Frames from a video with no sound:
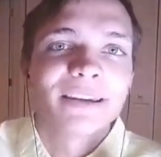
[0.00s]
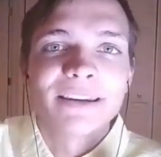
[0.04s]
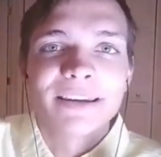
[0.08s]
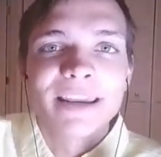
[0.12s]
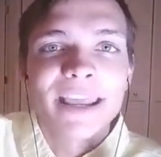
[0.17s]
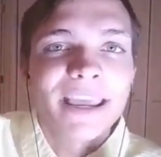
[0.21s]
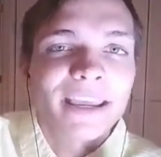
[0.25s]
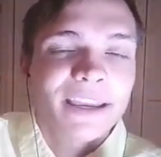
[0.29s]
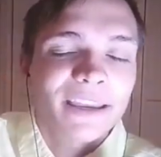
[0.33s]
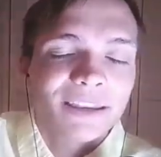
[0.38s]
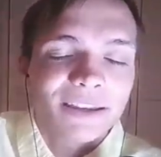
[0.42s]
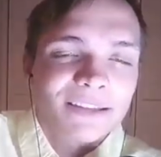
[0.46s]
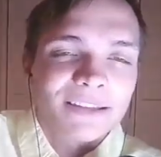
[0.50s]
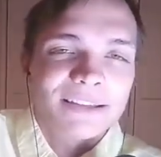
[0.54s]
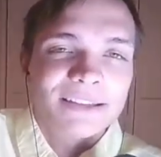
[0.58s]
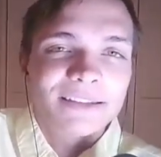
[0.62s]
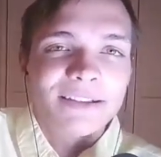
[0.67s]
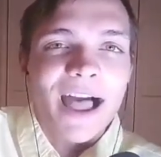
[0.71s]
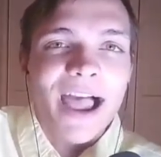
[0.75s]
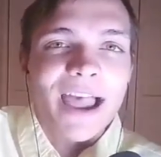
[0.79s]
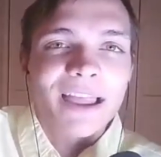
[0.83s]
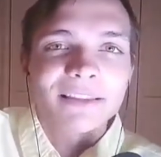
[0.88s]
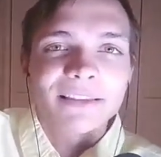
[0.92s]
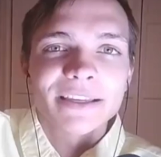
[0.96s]
Nick,
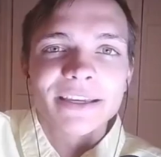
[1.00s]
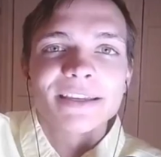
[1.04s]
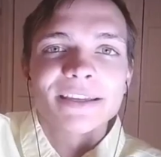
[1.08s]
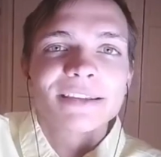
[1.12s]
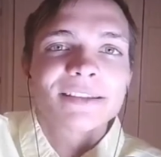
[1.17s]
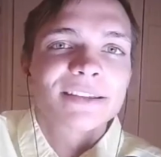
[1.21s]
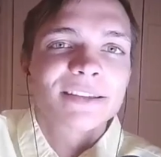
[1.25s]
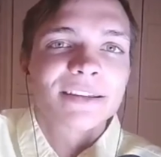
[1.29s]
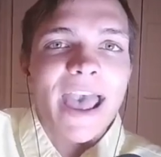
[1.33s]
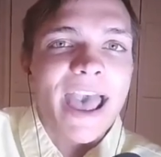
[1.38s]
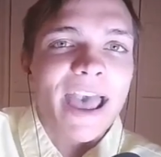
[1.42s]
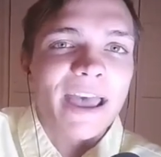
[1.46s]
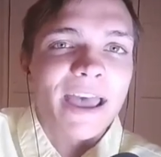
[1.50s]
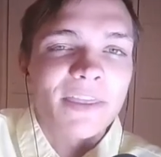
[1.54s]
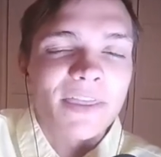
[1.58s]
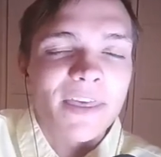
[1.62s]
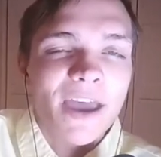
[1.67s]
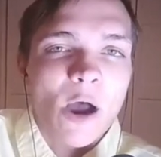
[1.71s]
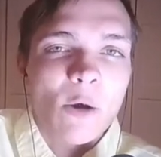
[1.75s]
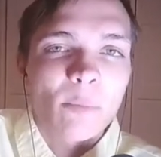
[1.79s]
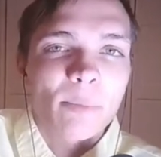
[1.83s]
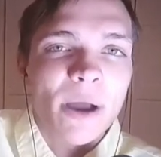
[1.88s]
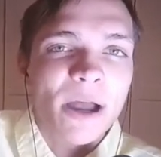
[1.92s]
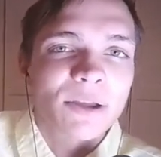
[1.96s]
Sly Leads, at The
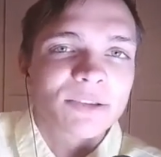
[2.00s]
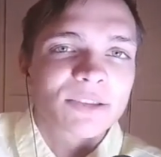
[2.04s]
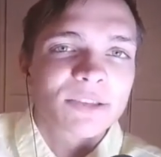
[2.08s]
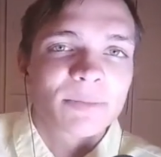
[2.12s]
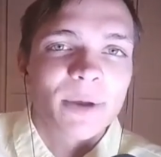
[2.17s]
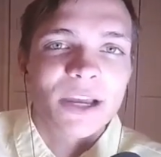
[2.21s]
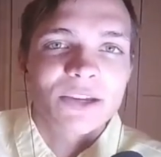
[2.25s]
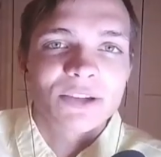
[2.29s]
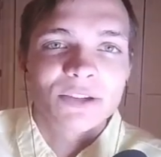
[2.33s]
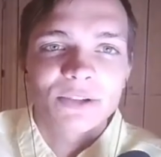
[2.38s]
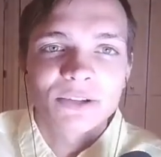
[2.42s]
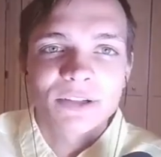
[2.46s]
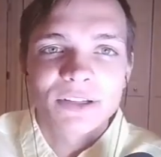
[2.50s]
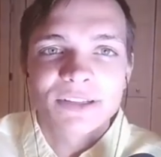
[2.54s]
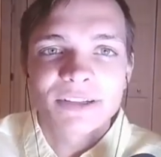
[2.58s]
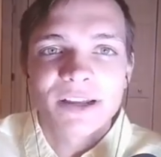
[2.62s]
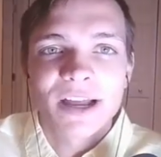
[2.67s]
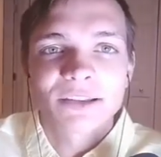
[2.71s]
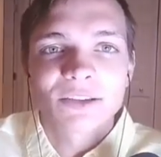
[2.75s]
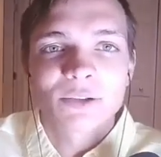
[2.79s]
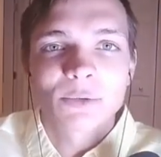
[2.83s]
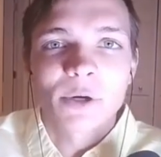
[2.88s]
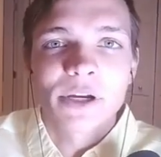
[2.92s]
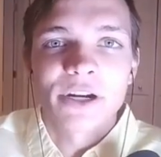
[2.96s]
Outbound Specialist
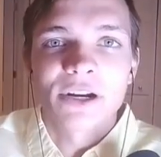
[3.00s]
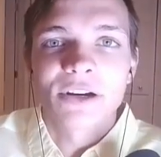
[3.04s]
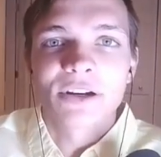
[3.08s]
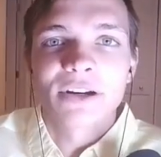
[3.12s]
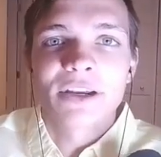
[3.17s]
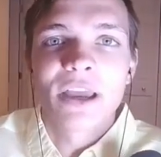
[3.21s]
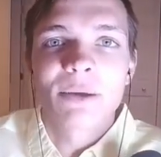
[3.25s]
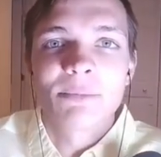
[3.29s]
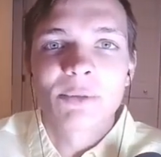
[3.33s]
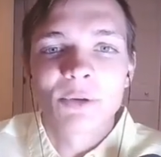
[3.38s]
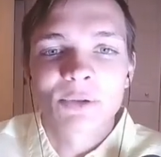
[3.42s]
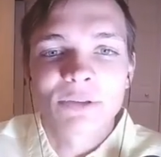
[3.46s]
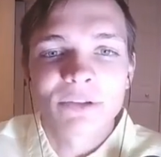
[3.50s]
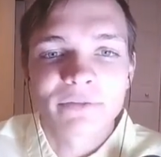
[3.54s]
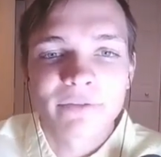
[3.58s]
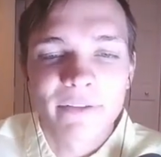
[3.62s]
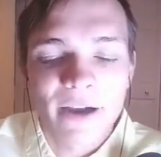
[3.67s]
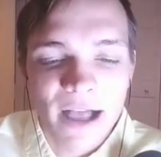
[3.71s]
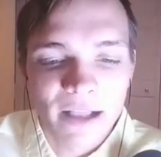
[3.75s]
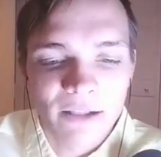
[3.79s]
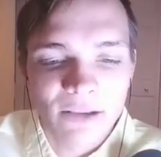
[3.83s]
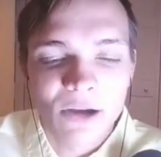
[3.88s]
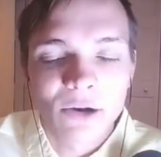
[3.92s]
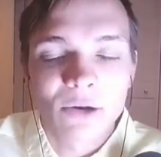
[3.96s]
on Twitter. Hit me with the
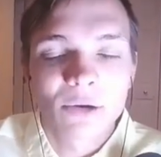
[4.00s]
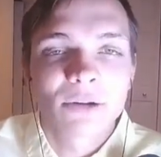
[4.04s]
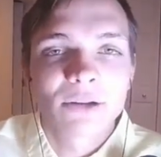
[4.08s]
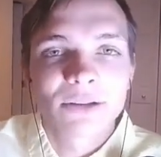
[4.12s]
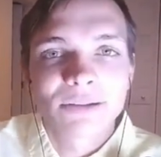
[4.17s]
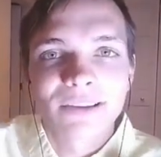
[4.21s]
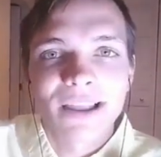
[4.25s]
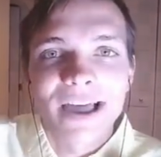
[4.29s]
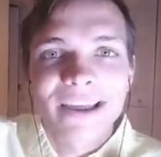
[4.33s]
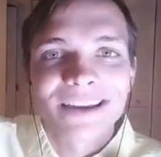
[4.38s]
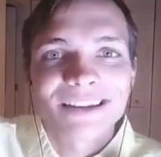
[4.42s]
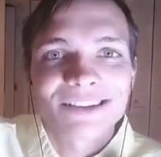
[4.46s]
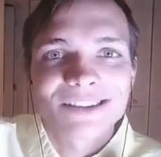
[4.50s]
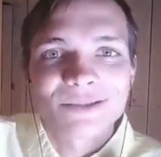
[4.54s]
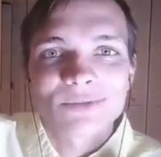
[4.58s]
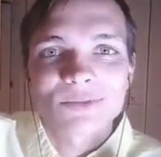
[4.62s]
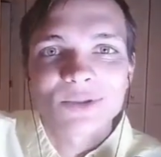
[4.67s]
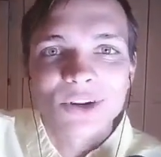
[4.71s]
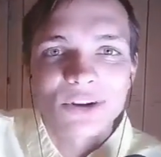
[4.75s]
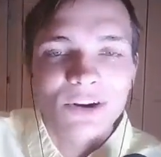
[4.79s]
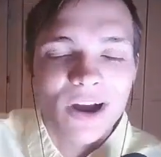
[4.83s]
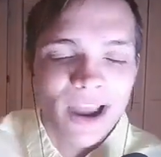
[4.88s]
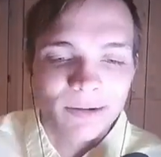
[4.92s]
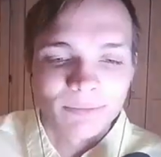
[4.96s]
follow, like, and
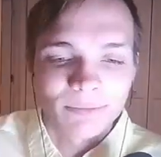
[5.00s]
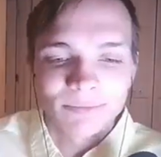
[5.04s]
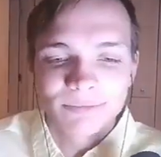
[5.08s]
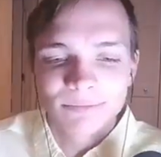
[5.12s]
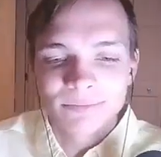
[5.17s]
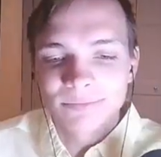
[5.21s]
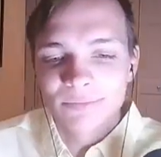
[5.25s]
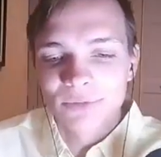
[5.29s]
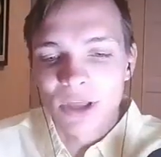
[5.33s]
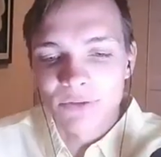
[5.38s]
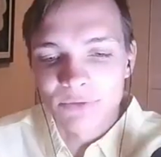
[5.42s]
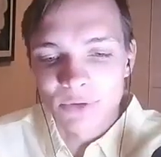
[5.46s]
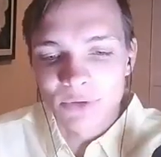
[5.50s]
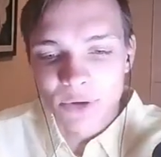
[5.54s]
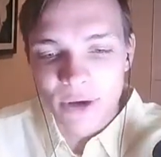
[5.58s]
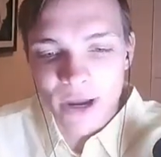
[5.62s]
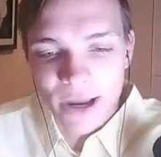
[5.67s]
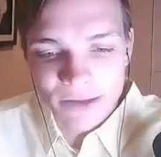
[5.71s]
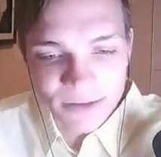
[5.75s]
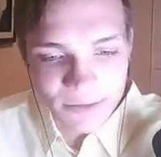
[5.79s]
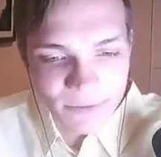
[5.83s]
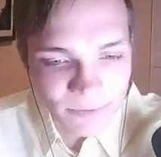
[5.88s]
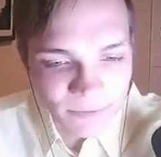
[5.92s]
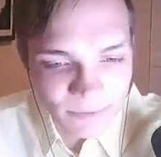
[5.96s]
subscribe. Love you guys.